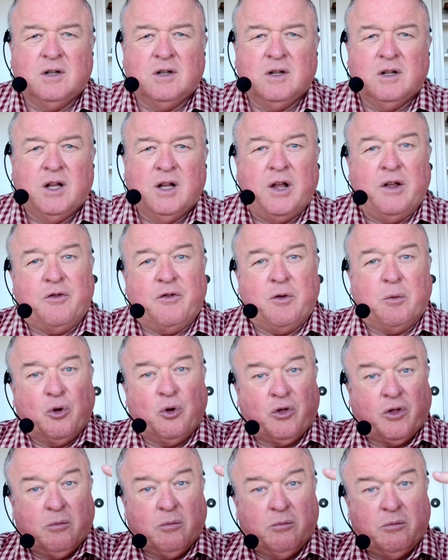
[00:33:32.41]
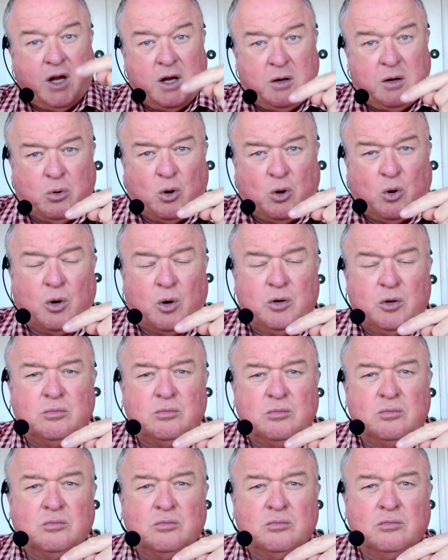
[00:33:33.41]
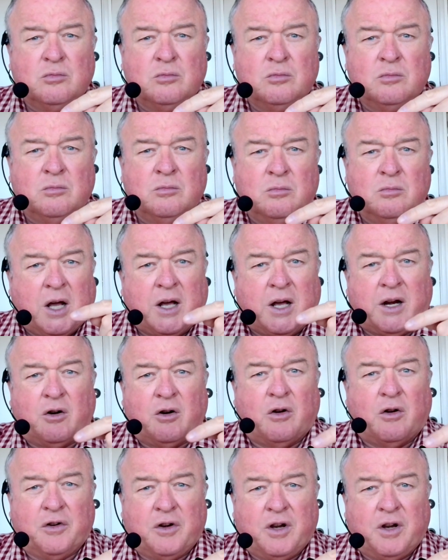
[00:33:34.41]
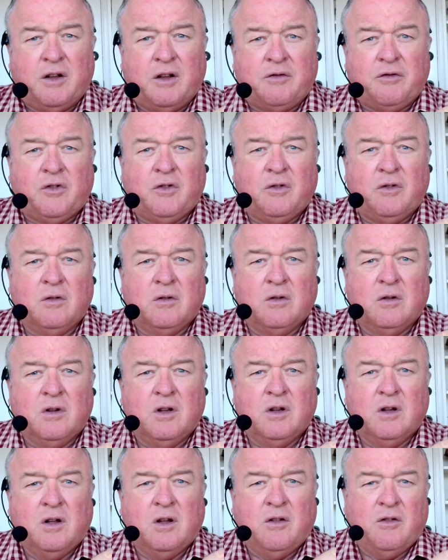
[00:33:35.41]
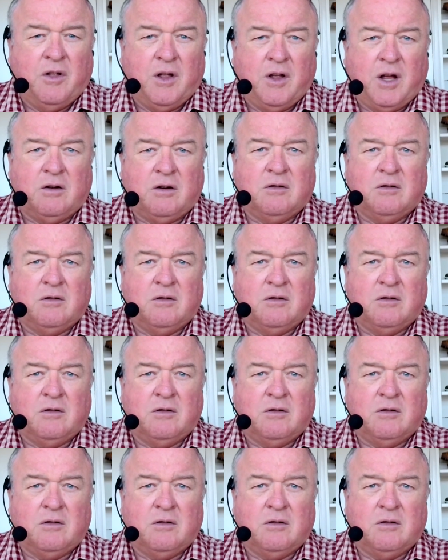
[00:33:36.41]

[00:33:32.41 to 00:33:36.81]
If you put them inboard, mounted on diffs, then